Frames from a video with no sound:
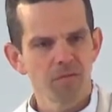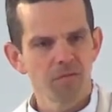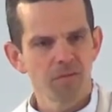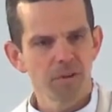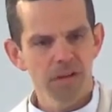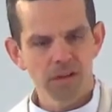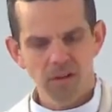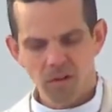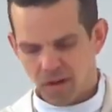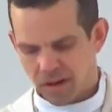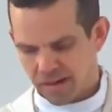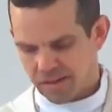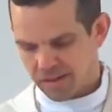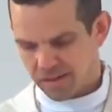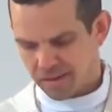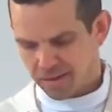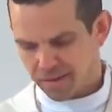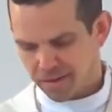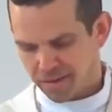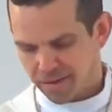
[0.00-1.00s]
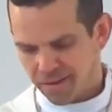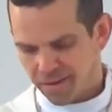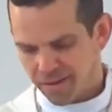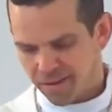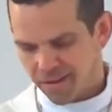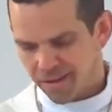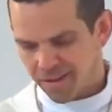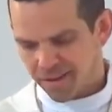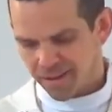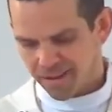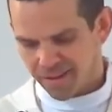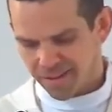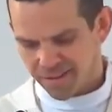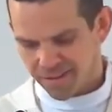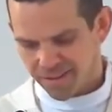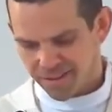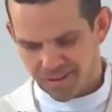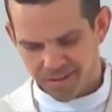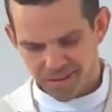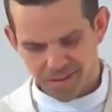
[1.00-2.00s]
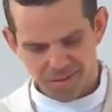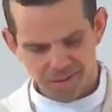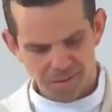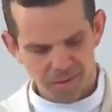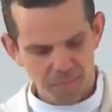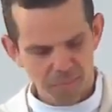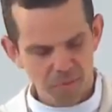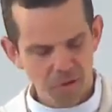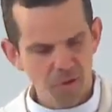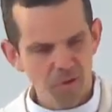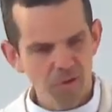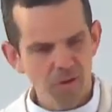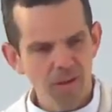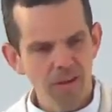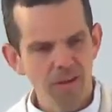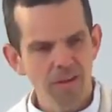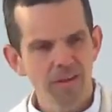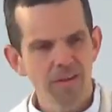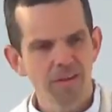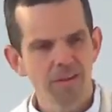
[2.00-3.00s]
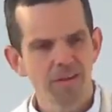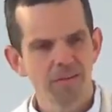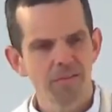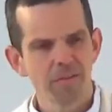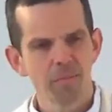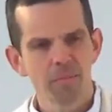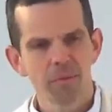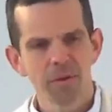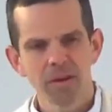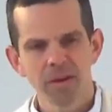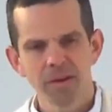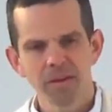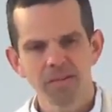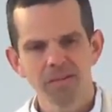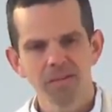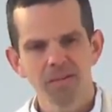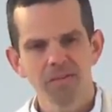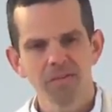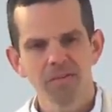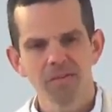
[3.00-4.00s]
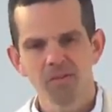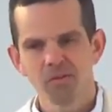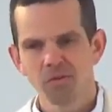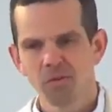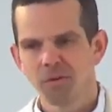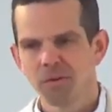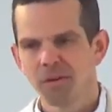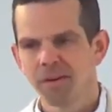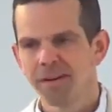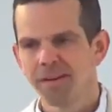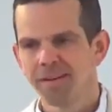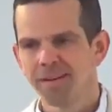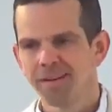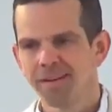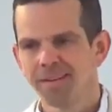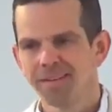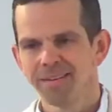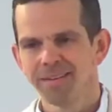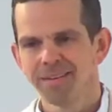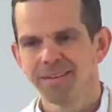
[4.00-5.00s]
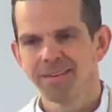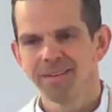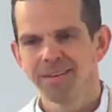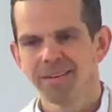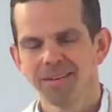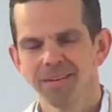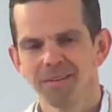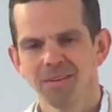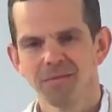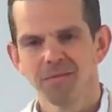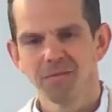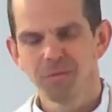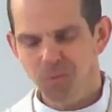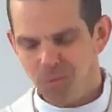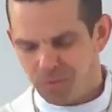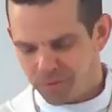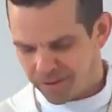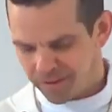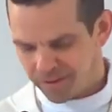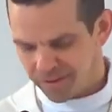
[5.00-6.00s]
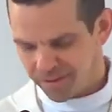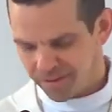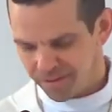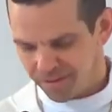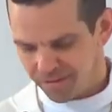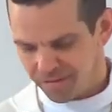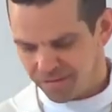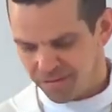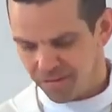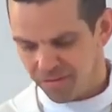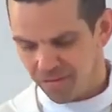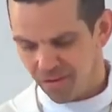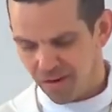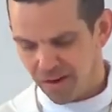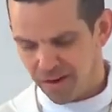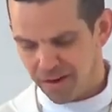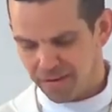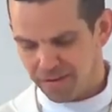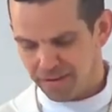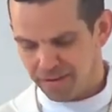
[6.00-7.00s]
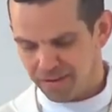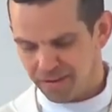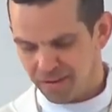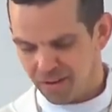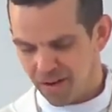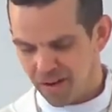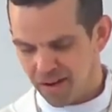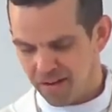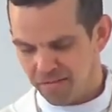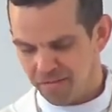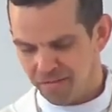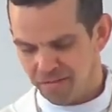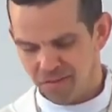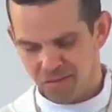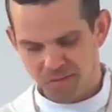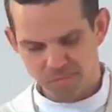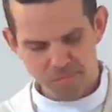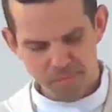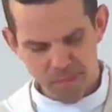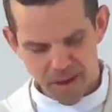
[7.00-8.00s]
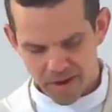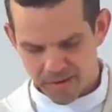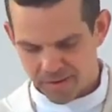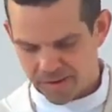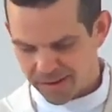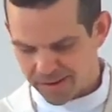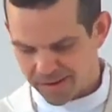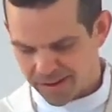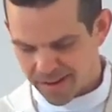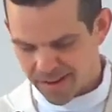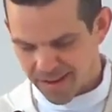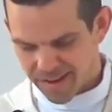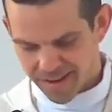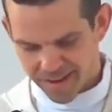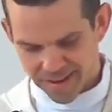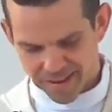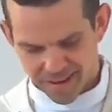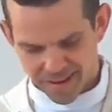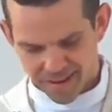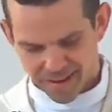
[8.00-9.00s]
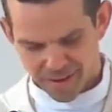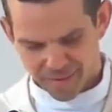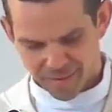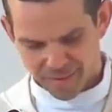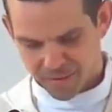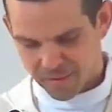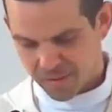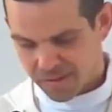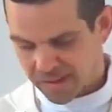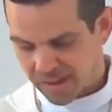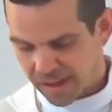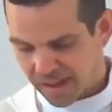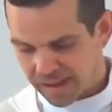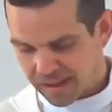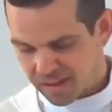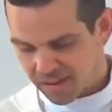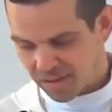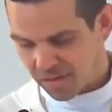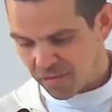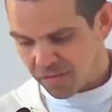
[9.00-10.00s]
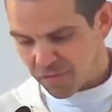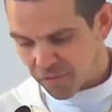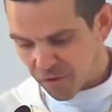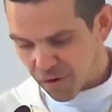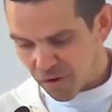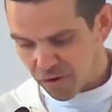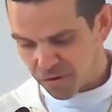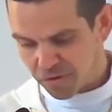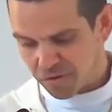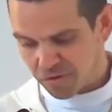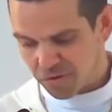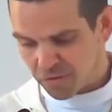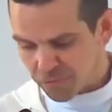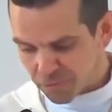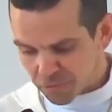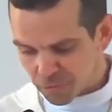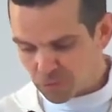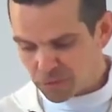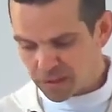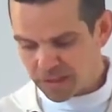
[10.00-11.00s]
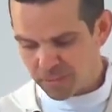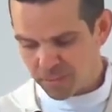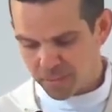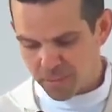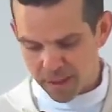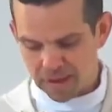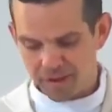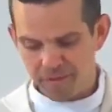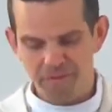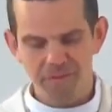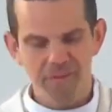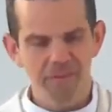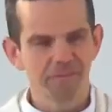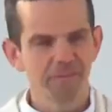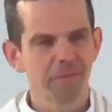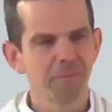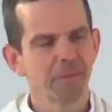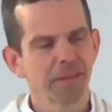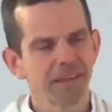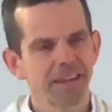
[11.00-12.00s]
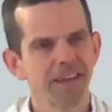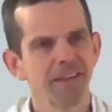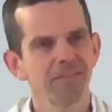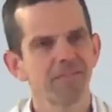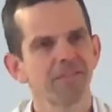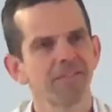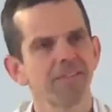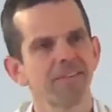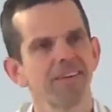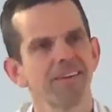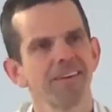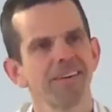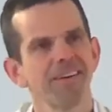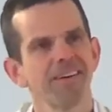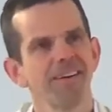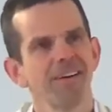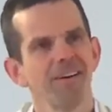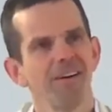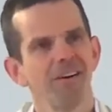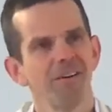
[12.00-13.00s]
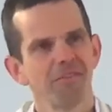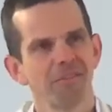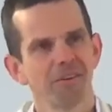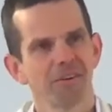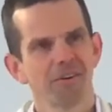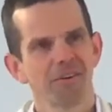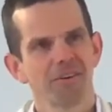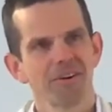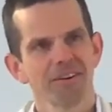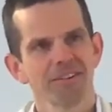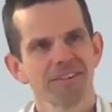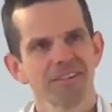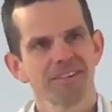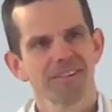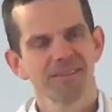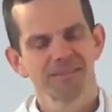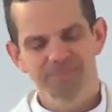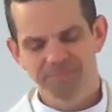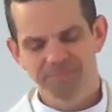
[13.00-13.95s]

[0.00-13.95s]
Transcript: realizing the beauty, the peace, the joy, the fullness of divine life. Mary, we could say, is the first to fully benefit from the gift of the cross.